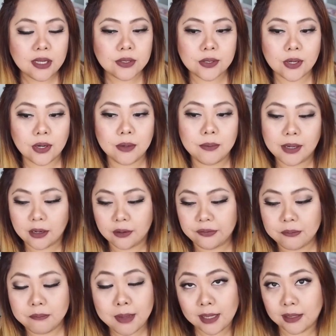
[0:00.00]
So my girlfriend
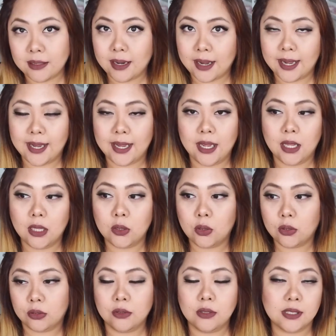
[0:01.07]
Mel and I
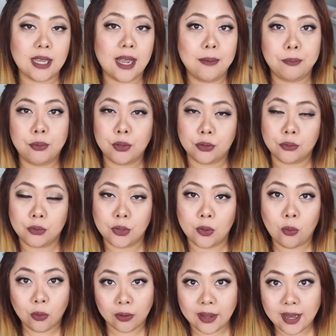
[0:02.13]
looked through the site and put through an
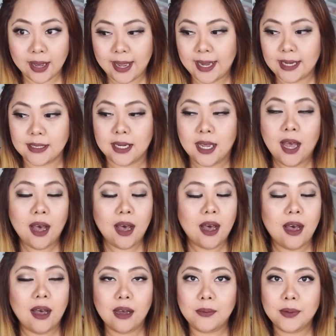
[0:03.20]
order, and
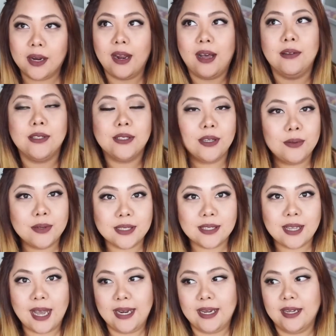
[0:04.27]
oh my god, I was so
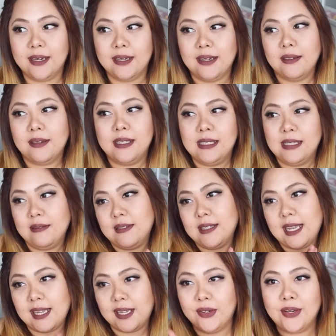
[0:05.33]
excited because it was
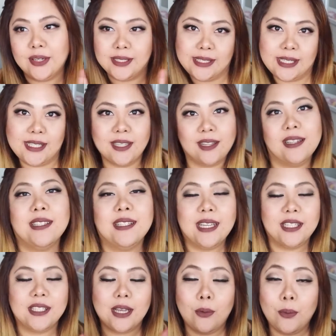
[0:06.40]
like, you know, $6
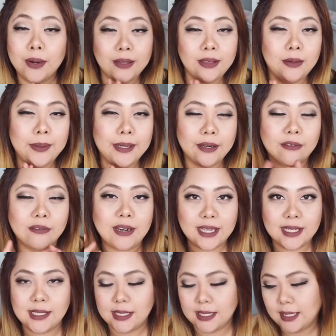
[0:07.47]
each. So I went a little bit
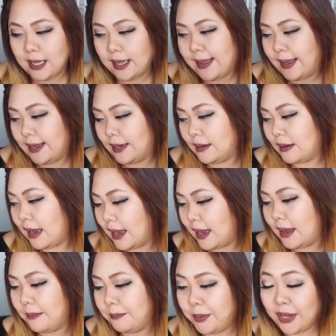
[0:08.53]
crazy and
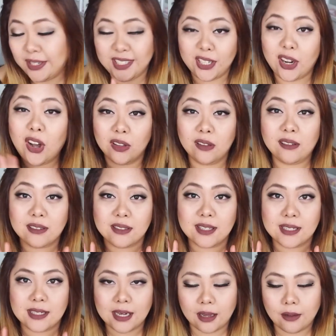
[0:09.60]
purchased a whole lot of
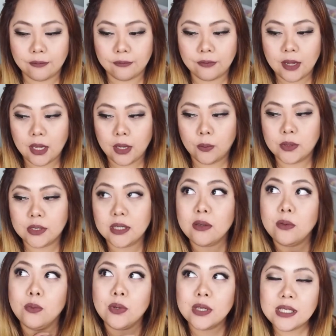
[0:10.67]
stuff, which
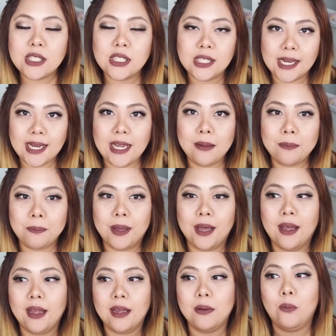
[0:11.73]
was cheap,
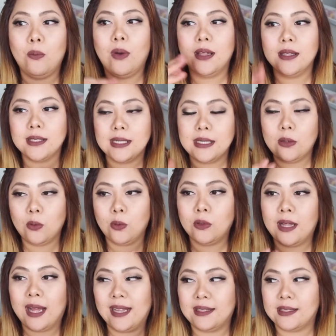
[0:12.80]
but once it
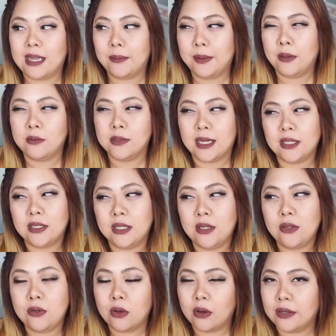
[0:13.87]
all adds up, it was actually
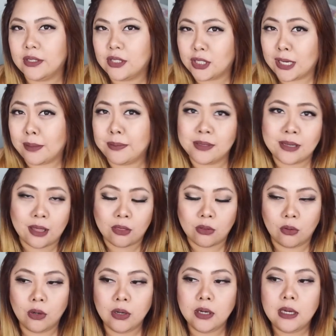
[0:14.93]
not as cheap as I
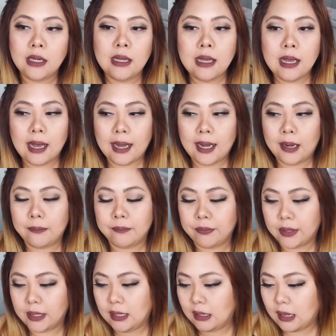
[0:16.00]
thought. I
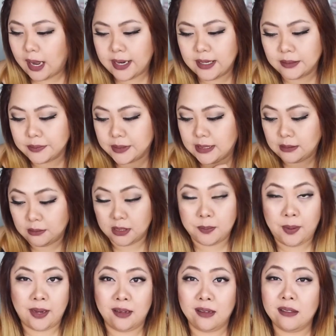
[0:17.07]
ended up still
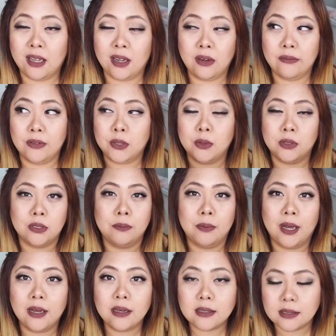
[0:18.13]
spending like over
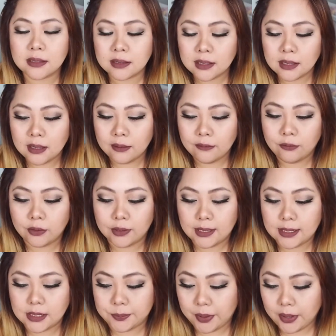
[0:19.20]
$200 for
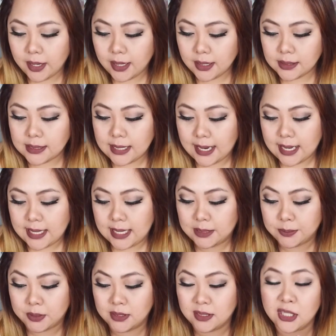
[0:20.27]
these products, and
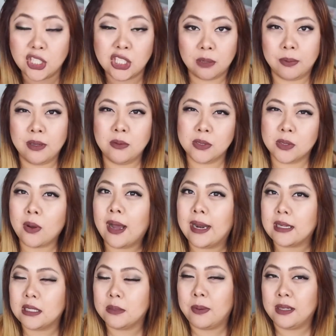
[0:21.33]
that's because the shipping was quite
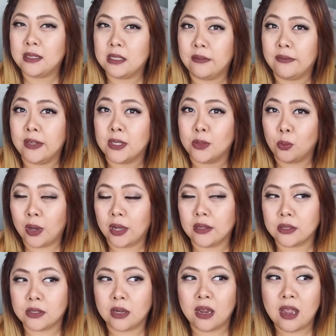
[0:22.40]
expensive as well.
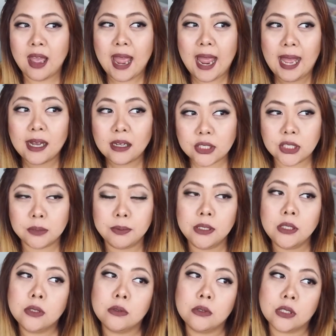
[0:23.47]
So our
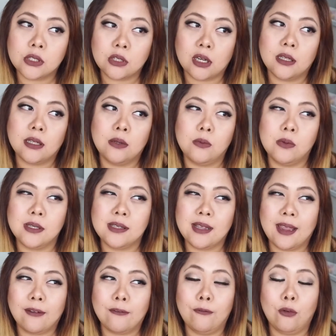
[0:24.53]
shipping to Australia was
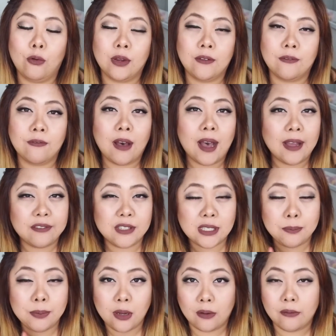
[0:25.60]
like
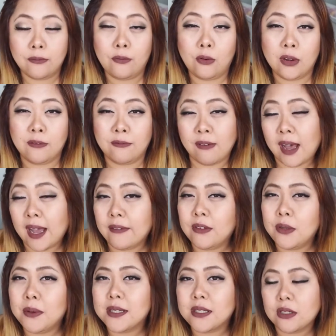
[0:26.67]

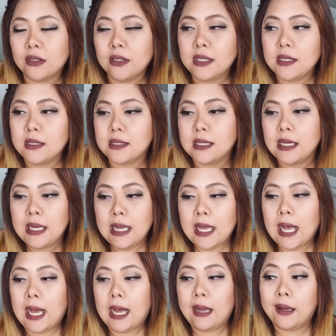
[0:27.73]
$45
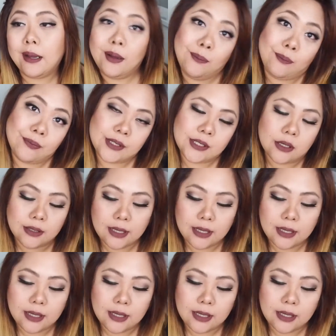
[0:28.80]
US.